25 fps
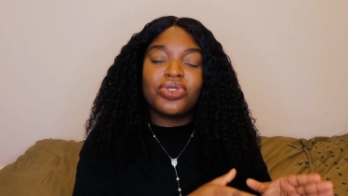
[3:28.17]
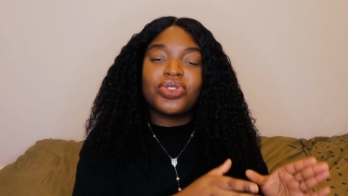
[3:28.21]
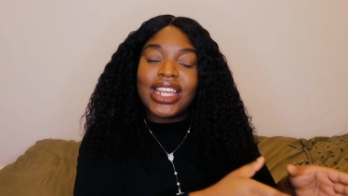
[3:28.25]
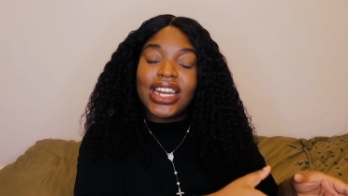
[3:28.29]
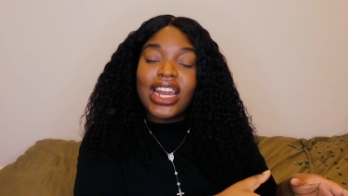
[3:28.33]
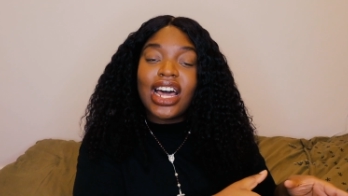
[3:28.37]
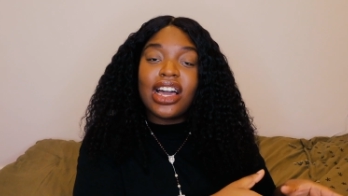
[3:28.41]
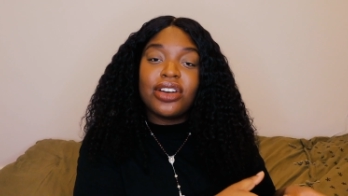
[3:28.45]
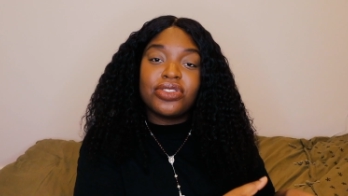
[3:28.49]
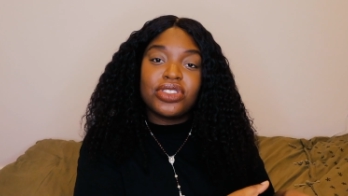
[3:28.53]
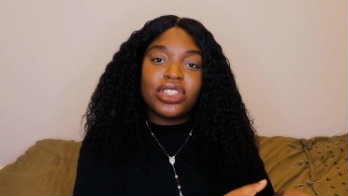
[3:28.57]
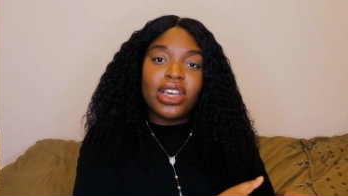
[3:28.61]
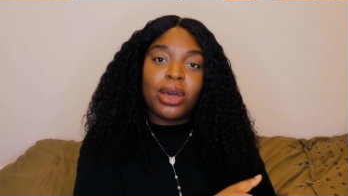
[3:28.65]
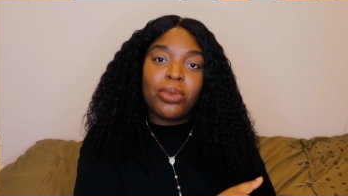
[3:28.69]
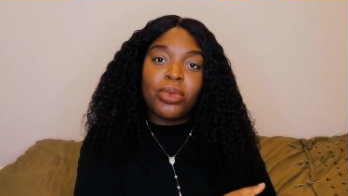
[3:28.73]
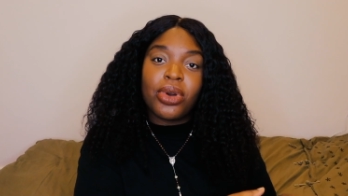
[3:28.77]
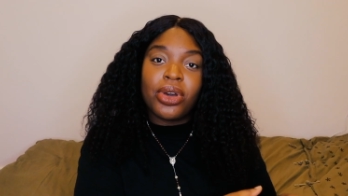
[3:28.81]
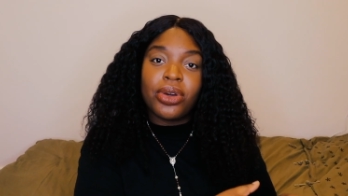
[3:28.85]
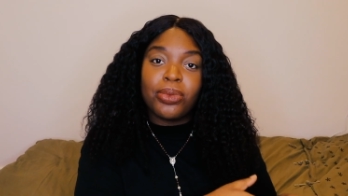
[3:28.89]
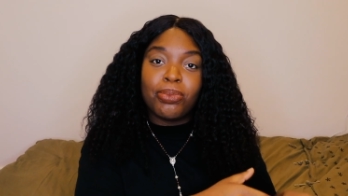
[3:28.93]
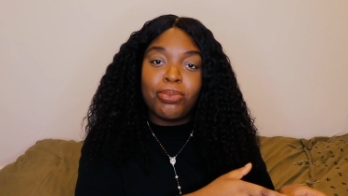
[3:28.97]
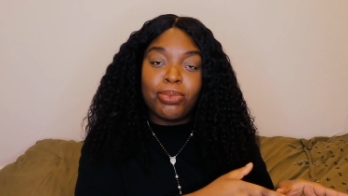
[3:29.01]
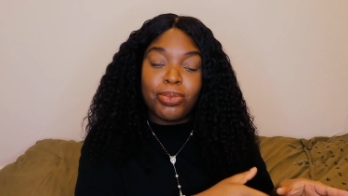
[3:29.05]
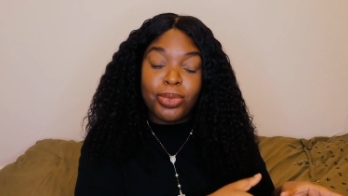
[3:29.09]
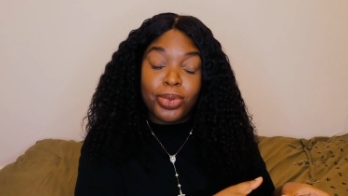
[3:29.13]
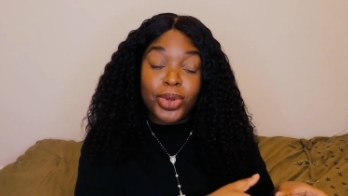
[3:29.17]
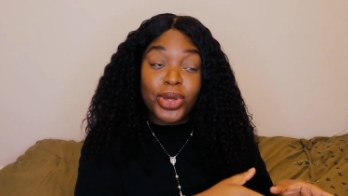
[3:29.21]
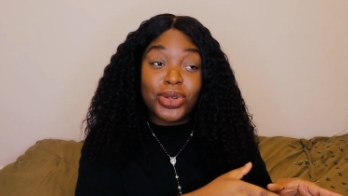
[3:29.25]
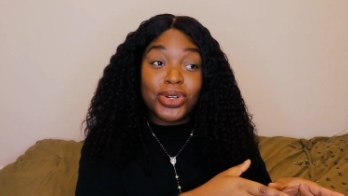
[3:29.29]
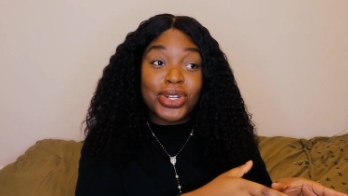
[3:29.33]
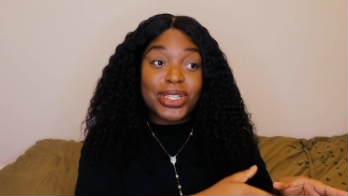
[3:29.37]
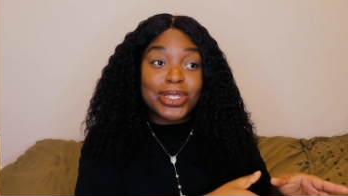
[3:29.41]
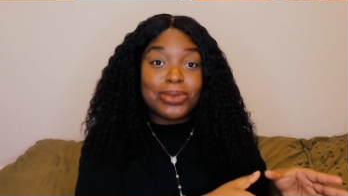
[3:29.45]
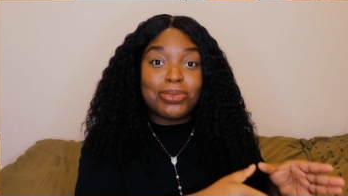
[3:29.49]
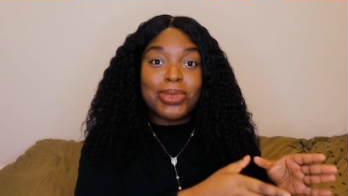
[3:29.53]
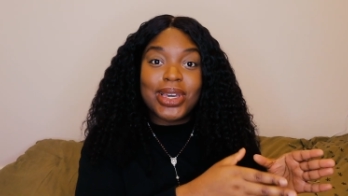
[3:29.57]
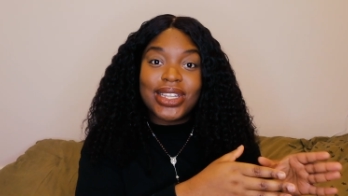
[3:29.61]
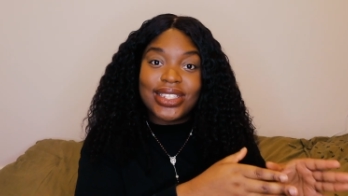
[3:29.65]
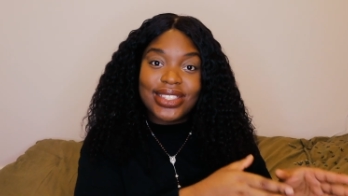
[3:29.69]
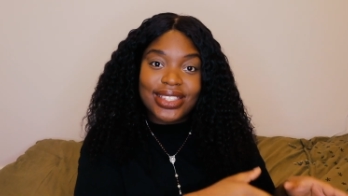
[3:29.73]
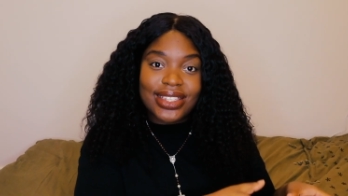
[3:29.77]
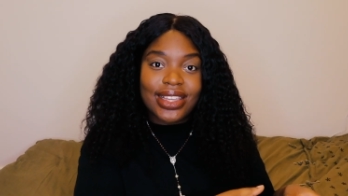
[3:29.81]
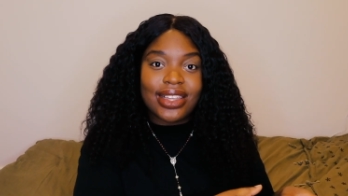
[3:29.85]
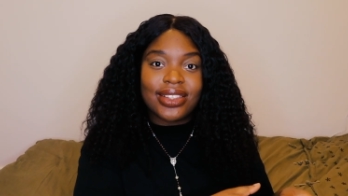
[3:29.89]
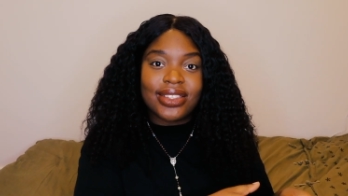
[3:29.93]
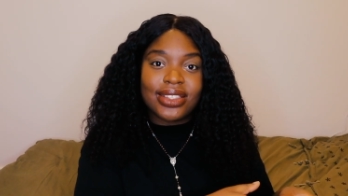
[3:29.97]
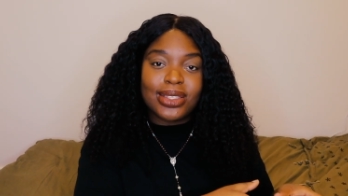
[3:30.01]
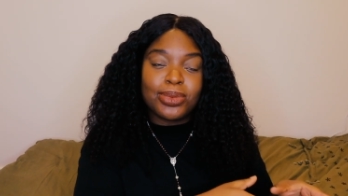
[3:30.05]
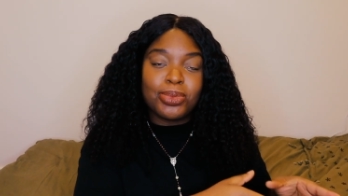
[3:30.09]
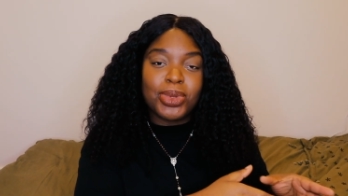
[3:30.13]
the lifetime bonus made
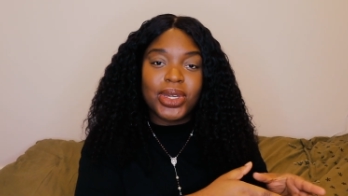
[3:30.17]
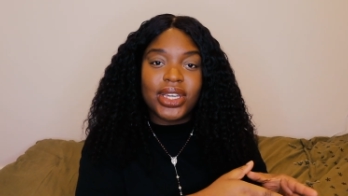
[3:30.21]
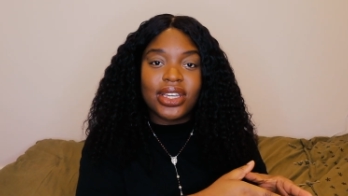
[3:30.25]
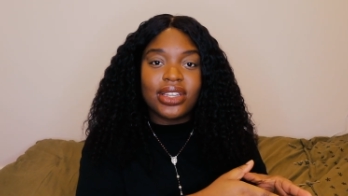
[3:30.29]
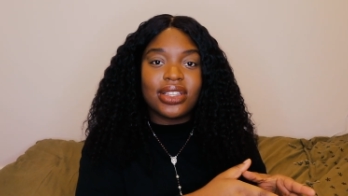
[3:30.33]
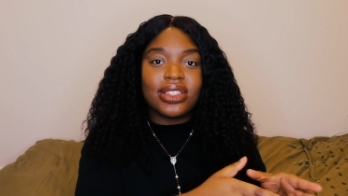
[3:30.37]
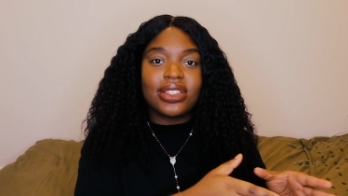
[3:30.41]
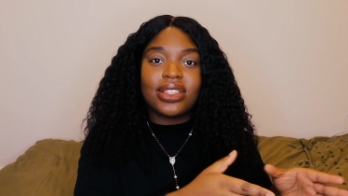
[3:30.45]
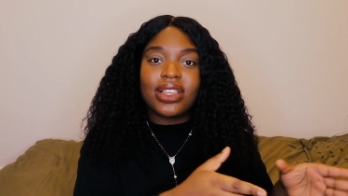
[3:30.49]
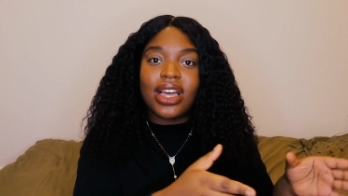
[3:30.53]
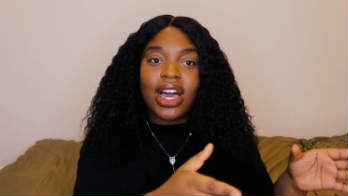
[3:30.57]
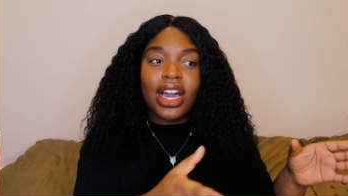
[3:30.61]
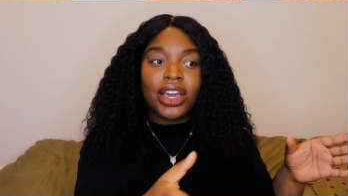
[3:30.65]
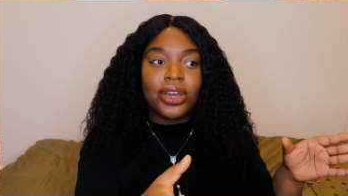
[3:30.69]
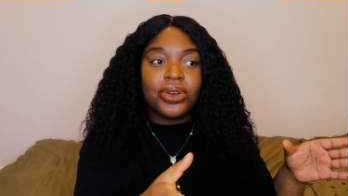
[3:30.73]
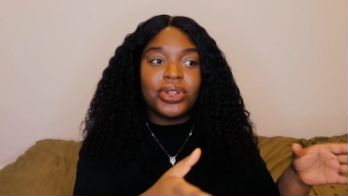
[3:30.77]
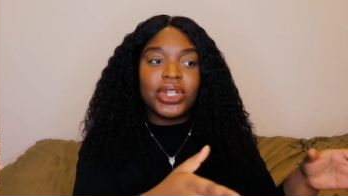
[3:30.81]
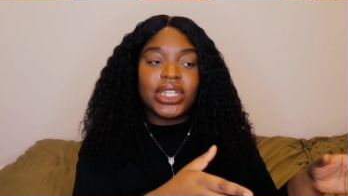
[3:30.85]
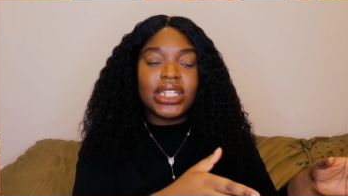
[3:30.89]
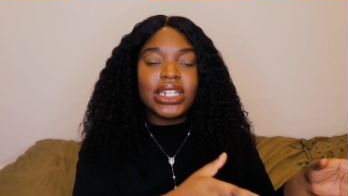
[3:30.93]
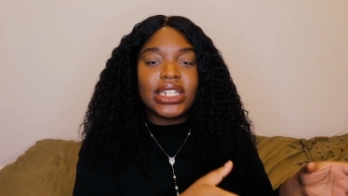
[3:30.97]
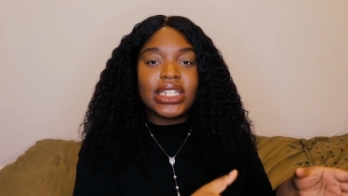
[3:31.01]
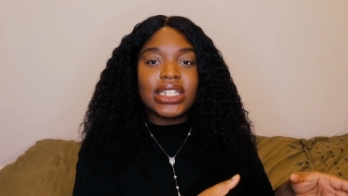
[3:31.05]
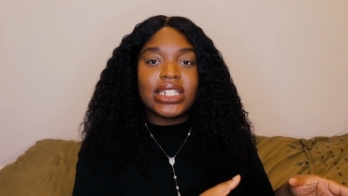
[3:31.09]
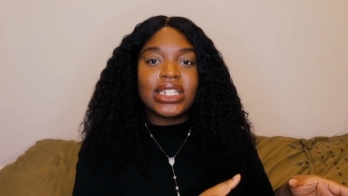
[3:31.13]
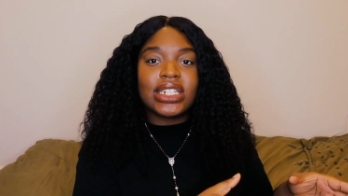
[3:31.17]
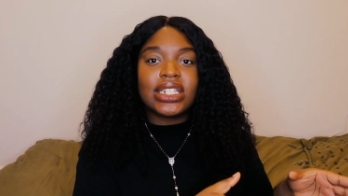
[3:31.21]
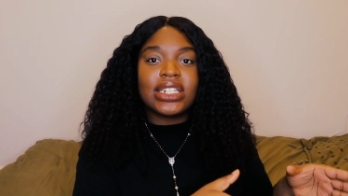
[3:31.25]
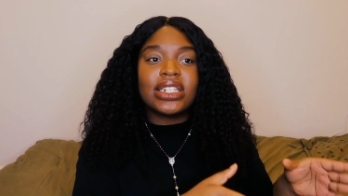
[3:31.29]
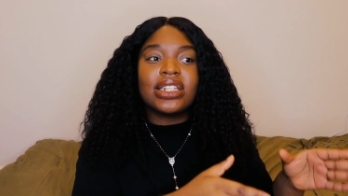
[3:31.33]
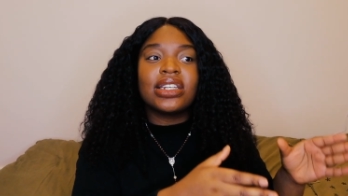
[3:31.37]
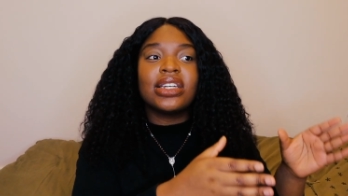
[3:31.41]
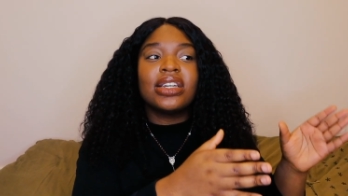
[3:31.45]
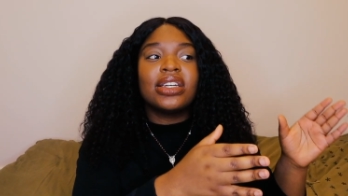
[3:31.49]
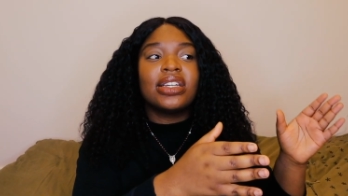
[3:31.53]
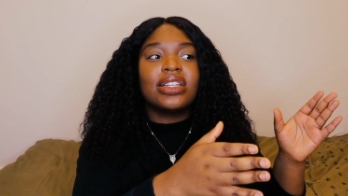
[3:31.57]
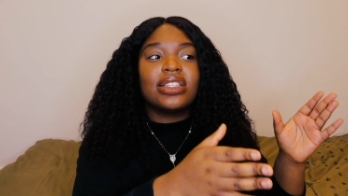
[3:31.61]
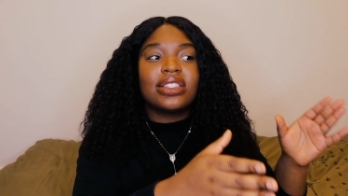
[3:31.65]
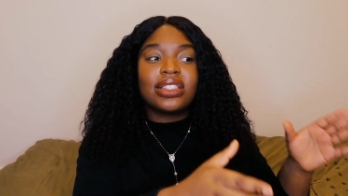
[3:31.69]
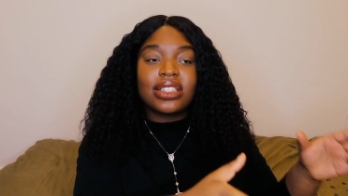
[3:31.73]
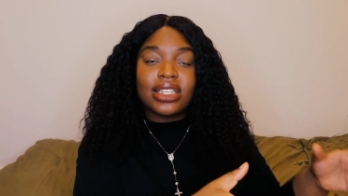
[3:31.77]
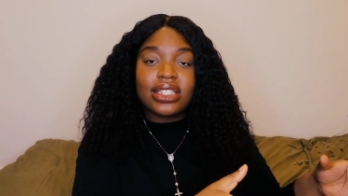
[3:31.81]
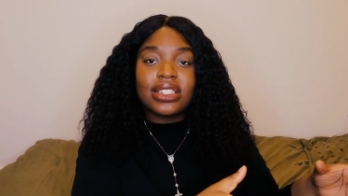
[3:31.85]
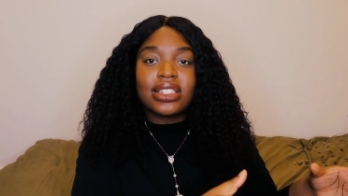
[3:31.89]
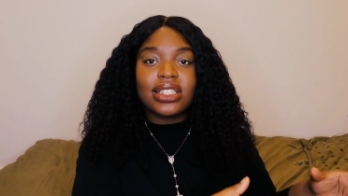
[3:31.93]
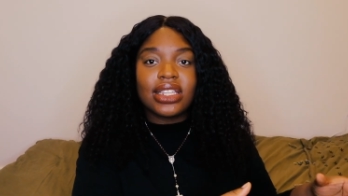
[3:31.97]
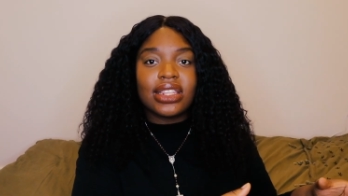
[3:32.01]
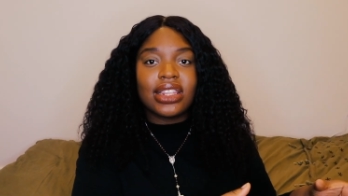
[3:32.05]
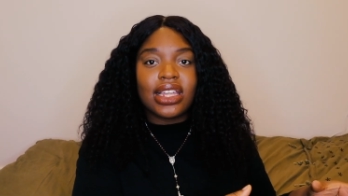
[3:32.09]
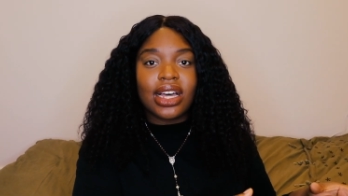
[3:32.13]
sense because I only needed
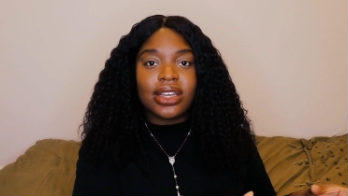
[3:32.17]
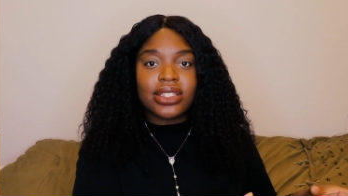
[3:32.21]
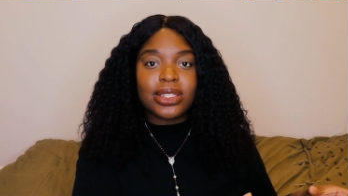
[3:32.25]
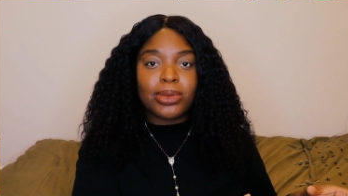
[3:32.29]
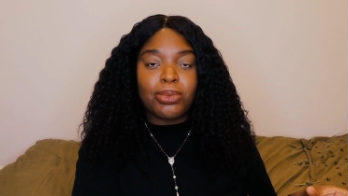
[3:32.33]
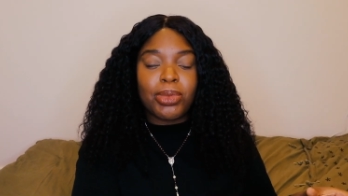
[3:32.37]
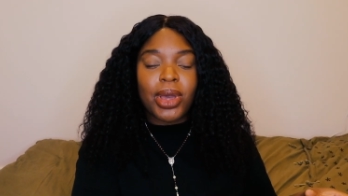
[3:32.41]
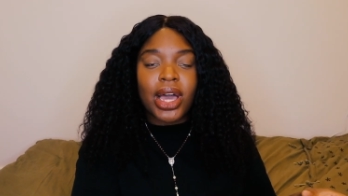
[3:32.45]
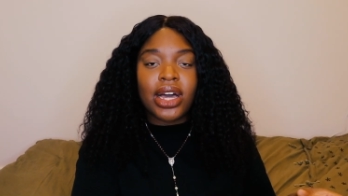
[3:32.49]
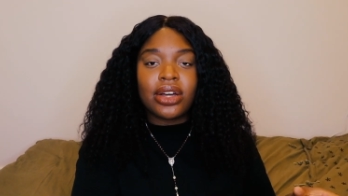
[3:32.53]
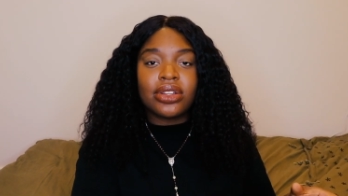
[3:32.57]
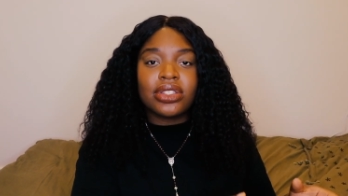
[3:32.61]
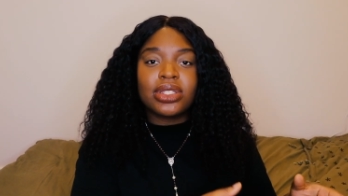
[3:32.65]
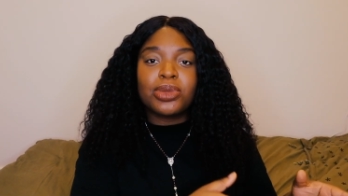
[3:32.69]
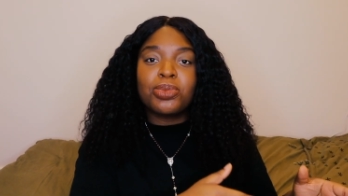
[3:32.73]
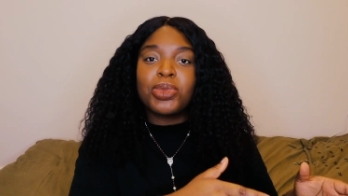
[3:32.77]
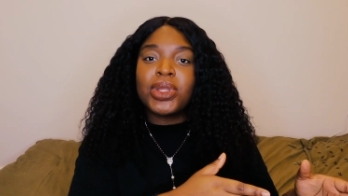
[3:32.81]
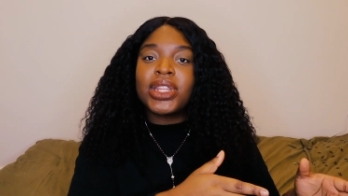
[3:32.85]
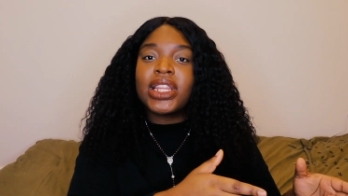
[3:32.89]
£16,000,